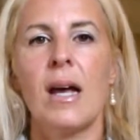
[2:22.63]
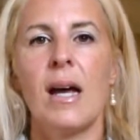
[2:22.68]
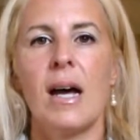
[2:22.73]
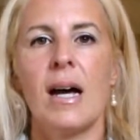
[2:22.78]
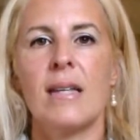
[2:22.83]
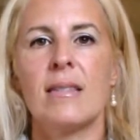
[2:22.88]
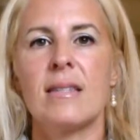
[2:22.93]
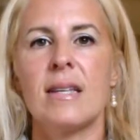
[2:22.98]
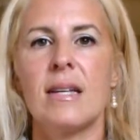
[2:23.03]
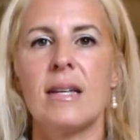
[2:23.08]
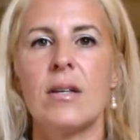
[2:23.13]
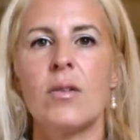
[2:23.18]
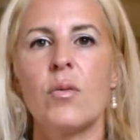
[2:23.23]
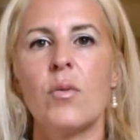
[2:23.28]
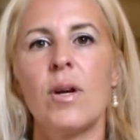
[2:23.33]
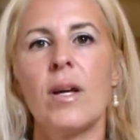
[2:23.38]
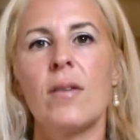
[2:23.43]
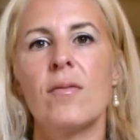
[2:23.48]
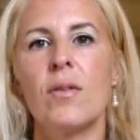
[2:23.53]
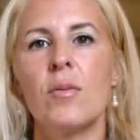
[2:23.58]
A second
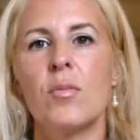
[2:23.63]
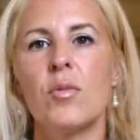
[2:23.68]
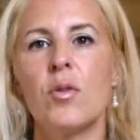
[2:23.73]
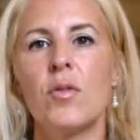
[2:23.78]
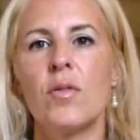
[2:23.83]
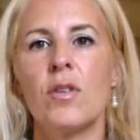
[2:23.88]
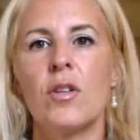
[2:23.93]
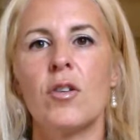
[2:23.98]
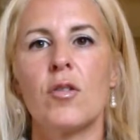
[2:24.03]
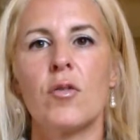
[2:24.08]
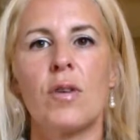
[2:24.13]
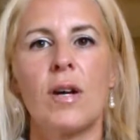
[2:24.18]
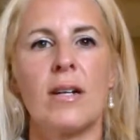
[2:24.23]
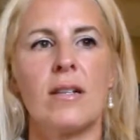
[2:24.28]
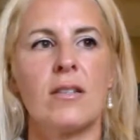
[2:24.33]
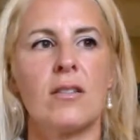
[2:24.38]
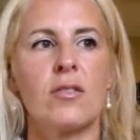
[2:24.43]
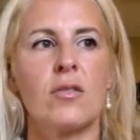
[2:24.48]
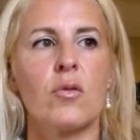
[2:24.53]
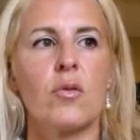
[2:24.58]
way of improving your credit
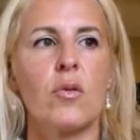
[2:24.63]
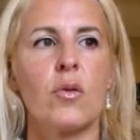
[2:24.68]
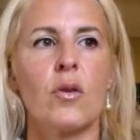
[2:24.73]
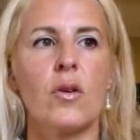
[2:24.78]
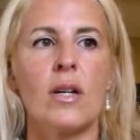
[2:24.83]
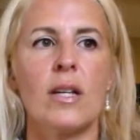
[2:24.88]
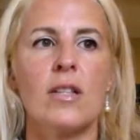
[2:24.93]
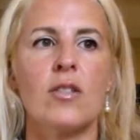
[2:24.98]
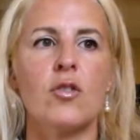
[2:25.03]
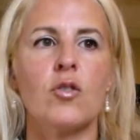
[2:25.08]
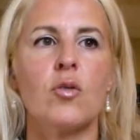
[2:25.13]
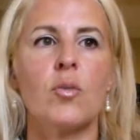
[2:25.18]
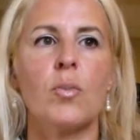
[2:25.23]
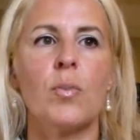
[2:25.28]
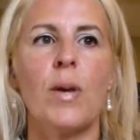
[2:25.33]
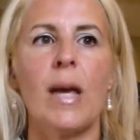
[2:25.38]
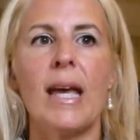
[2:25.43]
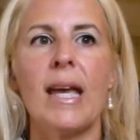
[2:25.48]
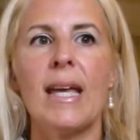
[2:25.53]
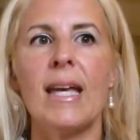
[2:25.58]
score is to
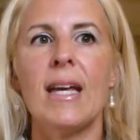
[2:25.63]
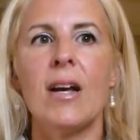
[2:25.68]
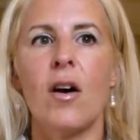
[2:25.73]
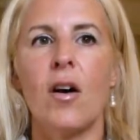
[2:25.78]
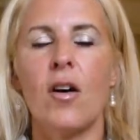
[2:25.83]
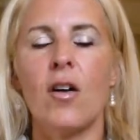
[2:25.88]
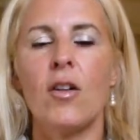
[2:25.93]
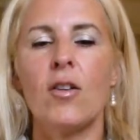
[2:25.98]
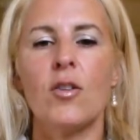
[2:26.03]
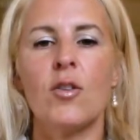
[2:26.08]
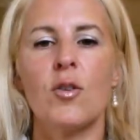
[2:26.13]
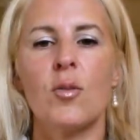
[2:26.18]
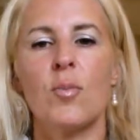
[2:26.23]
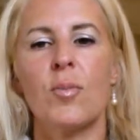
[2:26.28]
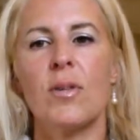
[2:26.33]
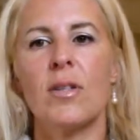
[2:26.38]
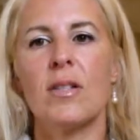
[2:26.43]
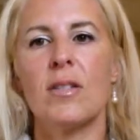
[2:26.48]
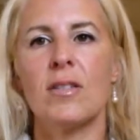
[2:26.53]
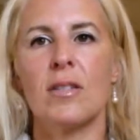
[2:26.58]
pay all your
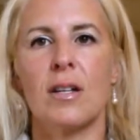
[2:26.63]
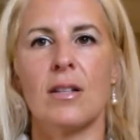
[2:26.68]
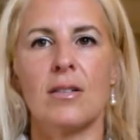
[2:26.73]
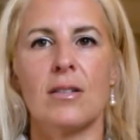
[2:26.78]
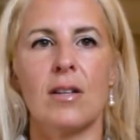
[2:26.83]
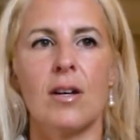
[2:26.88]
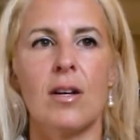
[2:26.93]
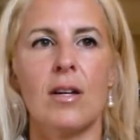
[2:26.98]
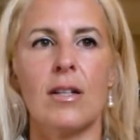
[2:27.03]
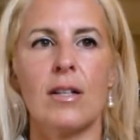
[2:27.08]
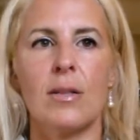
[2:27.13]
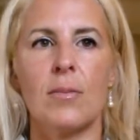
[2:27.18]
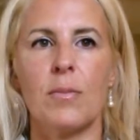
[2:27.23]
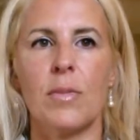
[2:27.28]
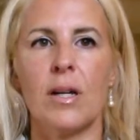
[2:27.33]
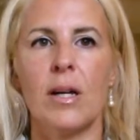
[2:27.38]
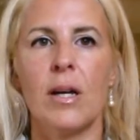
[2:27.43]
bills on time.